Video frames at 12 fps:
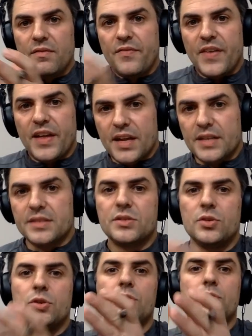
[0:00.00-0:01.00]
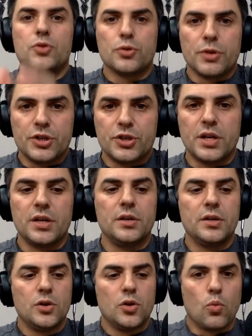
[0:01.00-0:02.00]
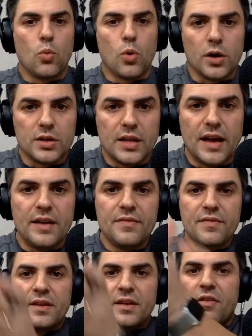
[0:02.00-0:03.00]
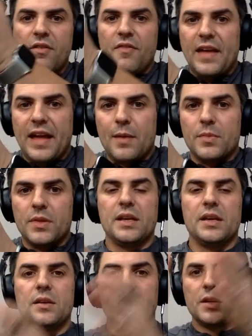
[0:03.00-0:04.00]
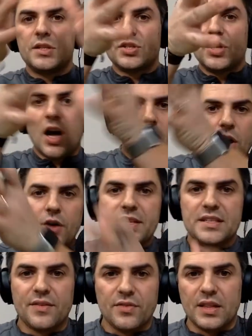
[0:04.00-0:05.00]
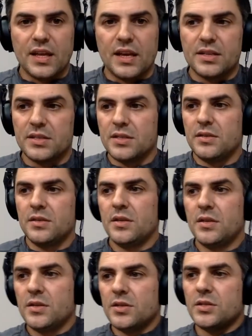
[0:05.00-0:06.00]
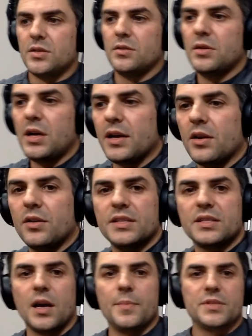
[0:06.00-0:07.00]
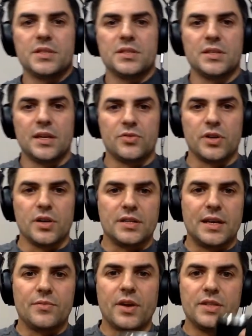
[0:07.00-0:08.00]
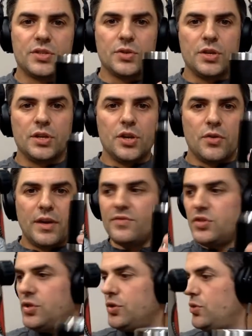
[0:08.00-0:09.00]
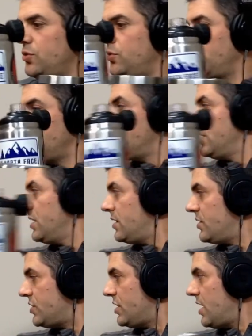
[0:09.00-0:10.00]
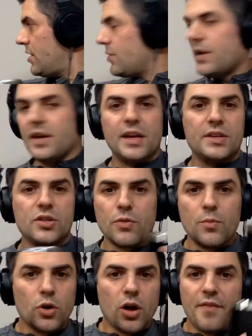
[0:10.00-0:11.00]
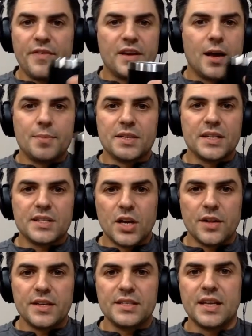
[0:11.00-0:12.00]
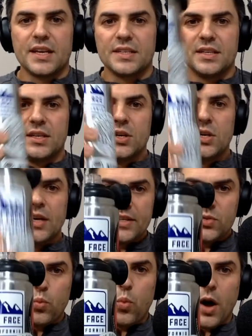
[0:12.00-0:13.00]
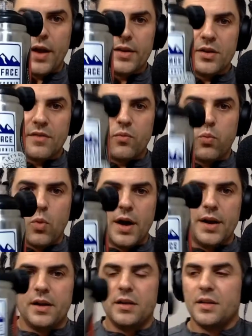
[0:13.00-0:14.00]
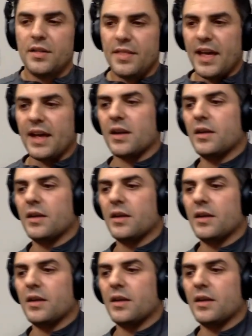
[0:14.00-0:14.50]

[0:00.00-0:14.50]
fitness, nutrition, work life, family. It's not all these different things. So I got all these cups because I drink all the time, right? So you don't have two. There's another. I could get three more coffee cups. Like it's not all these things. It's one. You have one thing